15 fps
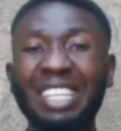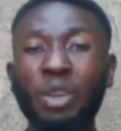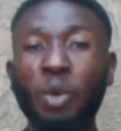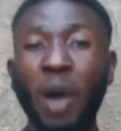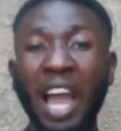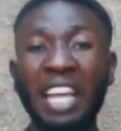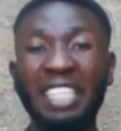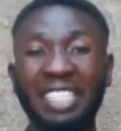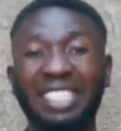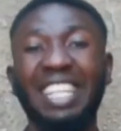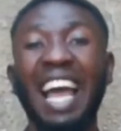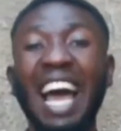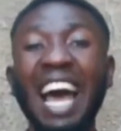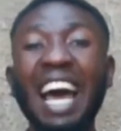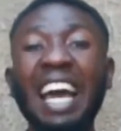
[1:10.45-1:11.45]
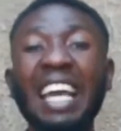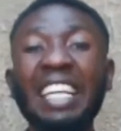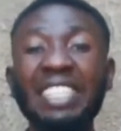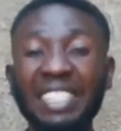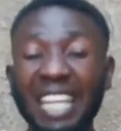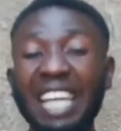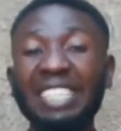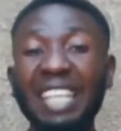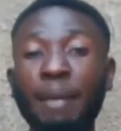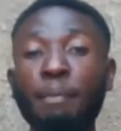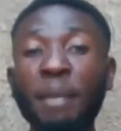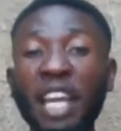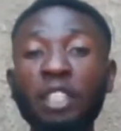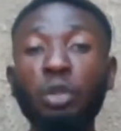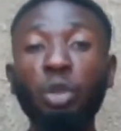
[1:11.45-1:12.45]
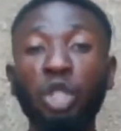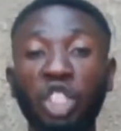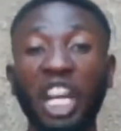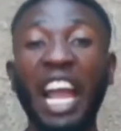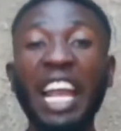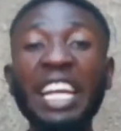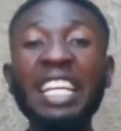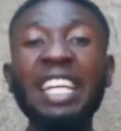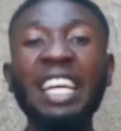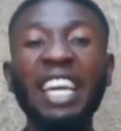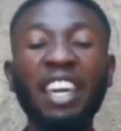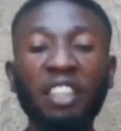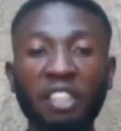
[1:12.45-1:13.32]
You are a star. Stars are meant to shine.